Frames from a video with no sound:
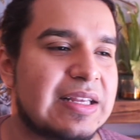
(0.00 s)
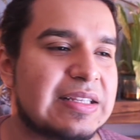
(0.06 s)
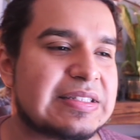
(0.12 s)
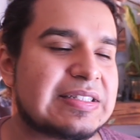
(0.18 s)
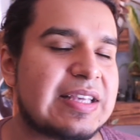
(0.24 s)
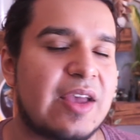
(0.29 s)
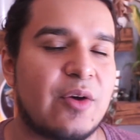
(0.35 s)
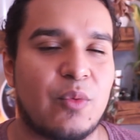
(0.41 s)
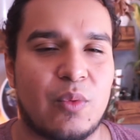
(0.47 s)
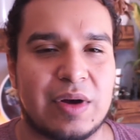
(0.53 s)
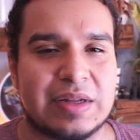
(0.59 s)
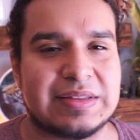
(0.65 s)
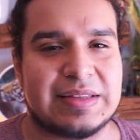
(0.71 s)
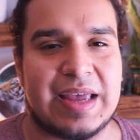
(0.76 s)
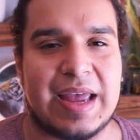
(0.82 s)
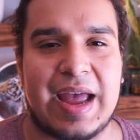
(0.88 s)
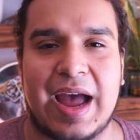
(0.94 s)
let's say
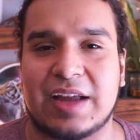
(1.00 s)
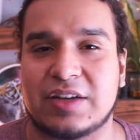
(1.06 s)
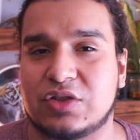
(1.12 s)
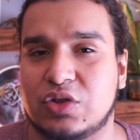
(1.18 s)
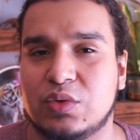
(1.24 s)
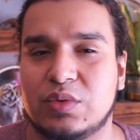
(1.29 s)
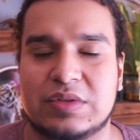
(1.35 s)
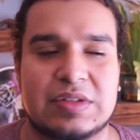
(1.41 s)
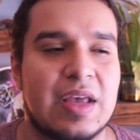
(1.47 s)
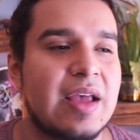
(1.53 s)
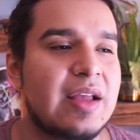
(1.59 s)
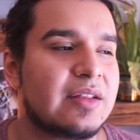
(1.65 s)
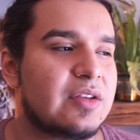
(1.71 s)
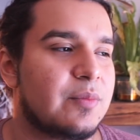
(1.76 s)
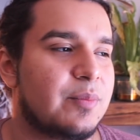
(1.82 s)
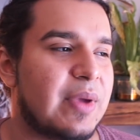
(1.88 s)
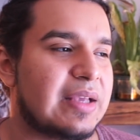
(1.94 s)
one day I choose
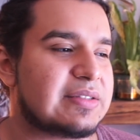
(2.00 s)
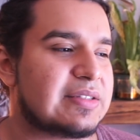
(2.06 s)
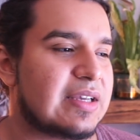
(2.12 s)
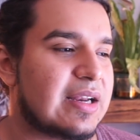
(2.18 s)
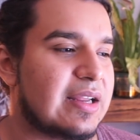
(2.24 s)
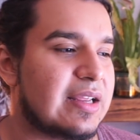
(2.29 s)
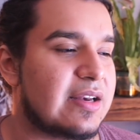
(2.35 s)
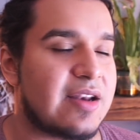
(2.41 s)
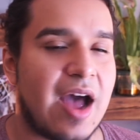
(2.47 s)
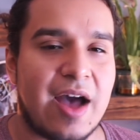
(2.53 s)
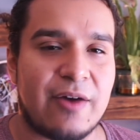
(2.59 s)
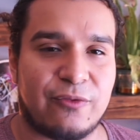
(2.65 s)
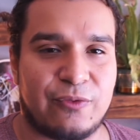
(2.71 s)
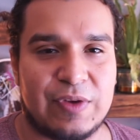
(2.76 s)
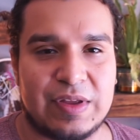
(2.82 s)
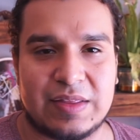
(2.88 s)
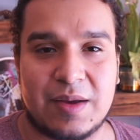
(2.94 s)
to basically
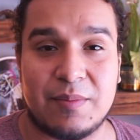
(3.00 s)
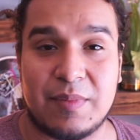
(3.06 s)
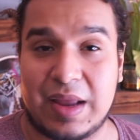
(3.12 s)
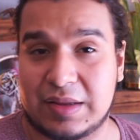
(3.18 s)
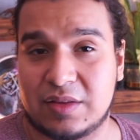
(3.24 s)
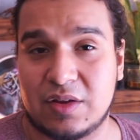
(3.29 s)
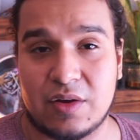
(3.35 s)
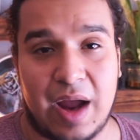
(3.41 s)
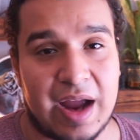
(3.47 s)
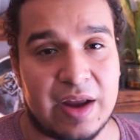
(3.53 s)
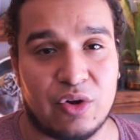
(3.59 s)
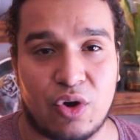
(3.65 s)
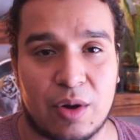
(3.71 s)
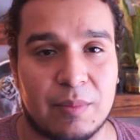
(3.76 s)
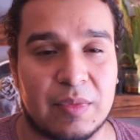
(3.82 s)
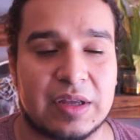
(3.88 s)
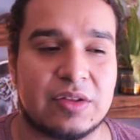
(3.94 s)
not feed them like I
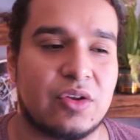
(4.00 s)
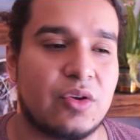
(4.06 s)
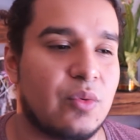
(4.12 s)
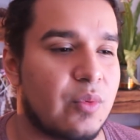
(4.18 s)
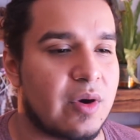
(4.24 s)
normally do,